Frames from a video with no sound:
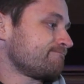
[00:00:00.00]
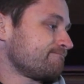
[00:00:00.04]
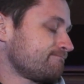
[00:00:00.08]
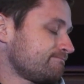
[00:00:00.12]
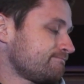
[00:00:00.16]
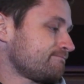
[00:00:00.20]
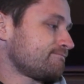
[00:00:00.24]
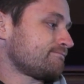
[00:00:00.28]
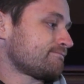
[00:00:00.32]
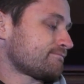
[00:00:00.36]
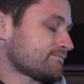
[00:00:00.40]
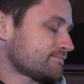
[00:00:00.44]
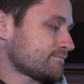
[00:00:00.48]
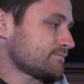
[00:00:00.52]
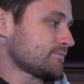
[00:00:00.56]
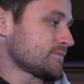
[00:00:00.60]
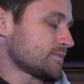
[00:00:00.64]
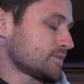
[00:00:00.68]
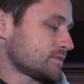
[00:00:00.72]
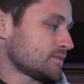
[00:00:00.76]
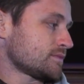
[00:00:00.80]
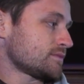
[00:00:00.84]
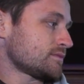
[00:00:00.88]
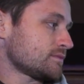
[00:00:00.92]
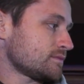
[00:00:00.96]

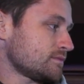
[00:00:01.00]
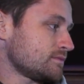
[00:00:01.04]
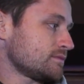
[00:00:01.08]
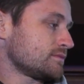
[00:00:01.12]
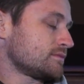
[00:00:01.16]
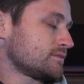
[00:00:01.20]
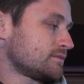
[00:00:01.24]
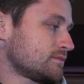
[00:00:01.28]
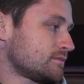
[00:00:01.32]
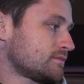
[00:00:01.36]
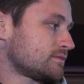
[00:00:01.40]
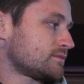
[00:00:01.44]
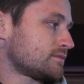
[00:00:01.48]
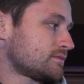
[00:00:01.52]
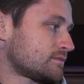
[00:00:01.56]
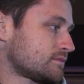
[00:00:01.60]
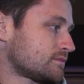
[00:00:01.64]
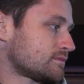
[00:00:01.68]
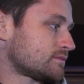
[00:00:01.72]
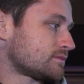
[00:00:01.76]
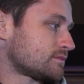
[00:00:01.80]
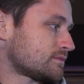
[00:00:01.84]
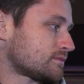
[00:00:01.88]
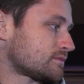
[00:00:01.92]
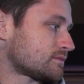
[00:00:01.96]

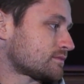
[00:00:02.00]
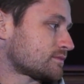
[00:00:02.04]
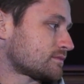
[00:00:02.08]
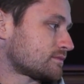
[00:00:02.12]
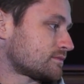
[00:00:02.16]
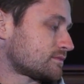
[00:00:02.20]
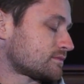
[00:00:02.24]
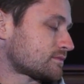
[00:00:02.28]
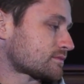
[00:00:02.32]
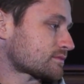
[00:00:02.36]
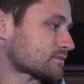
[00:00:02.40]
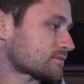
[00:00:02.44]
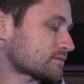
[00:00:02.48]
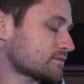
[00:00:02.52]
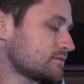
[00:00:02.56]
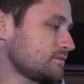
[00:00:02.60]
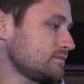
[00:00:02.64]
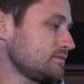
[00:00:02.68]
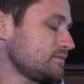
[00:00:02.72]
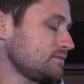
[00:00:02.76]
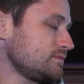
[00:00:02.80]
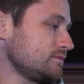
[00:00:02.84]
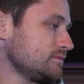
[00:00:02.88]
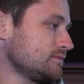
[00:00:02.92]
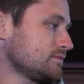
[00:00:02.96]

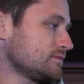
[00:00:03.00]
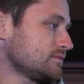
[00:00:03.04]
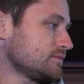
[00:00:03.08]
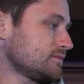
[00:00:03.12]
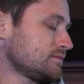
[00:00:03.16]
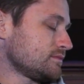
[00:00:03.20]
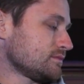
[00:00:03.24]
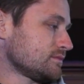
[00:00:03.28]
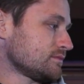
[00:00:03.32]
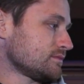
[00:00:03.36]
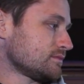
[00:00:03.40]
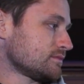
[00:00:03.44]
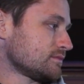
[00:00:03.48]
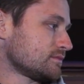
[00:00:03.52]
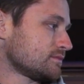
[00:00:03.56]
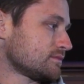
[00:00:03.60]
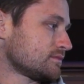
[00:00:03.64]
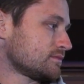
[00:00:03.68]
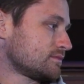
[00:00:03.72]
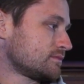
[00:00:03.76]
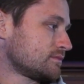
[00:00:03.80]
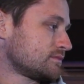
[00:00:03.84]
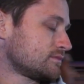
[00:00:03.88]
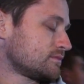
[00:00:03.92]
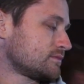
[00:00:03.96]

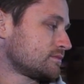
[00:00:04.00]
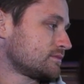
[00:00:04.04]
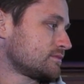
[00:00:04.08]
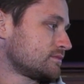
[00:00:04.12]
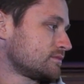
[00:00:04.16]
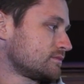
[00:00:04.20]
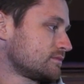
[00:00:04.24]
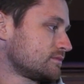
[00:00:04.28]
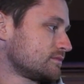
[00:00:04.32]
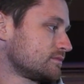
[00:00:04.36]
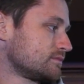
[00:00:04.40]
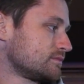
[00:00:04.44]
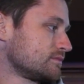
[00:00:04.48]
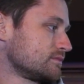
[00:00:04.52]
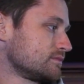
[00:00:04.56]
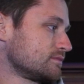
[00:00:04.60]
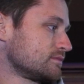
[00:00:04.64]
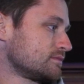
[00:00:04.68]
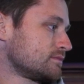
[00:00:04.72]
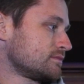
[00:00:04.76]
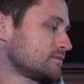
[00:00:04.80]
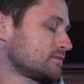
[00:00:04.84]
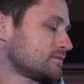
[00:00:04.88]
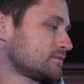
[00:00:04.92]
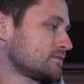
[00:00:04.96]

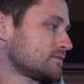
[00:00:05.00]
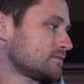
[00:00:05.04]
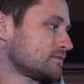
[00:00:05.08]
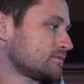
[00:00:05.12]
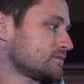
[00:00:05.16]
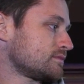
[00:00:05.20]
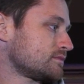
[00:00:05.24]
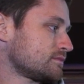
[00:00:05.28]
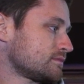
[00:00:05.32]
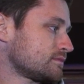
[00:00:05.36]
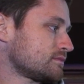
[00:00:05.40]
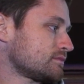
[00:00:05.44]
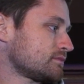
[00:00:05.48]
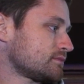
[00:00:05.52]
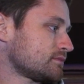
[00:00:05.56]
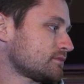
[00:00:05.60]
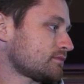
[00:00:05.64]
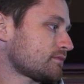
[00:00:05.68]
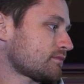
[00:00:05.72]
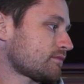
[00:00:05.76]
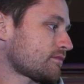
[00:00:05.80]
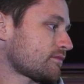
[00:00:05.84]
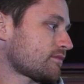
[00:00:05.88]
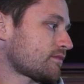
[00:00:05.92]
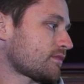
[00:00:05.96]

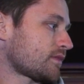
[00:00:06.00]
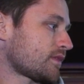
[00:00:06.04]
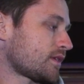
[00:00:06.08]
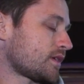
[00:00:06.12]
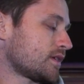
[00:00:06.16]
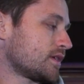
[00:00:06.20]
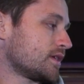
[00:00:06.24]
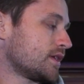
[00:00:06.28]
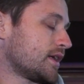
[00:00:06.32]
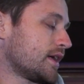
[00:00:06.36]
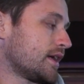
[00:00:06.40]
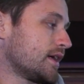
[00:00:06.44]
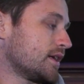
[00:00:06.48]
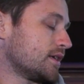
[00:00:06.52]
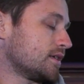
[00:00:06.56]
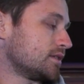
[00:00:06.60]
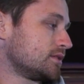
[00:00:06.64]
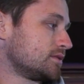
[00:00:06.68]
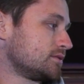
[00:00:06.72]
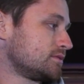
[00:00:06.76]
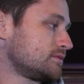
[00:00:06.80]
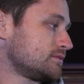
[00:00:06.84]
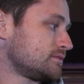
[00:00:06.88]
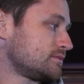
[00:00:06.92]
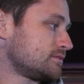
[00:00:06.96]

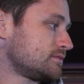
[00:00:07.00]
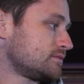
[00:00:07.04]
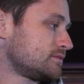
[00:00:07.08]
This person isn't speaking.